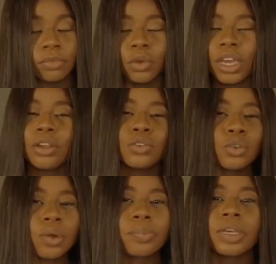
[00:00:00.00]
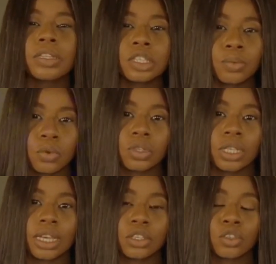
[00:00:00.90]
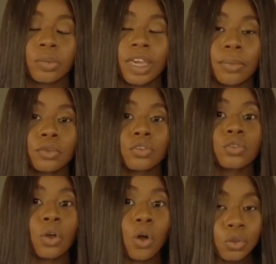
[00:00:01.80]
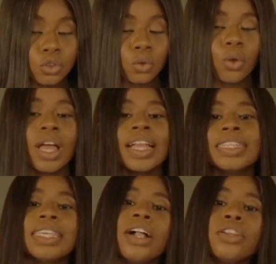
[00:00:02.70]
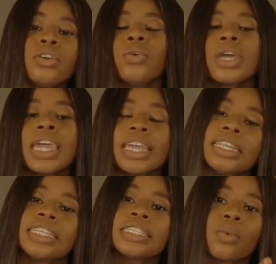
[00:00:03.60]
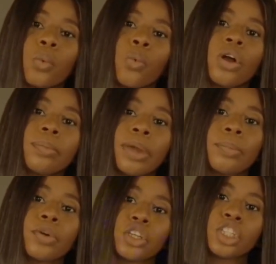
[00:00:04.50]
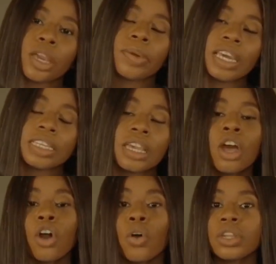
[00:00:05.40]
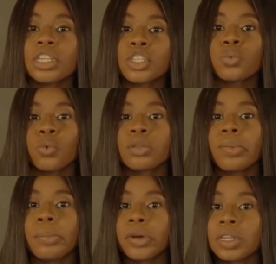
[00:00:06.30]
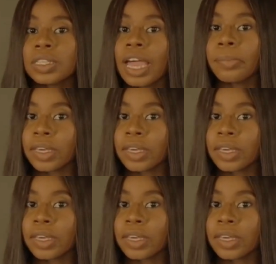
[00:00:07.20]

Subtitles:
you can also repeat this process to be able to also tell you, okay, this is what my body shape is, or this is what my body type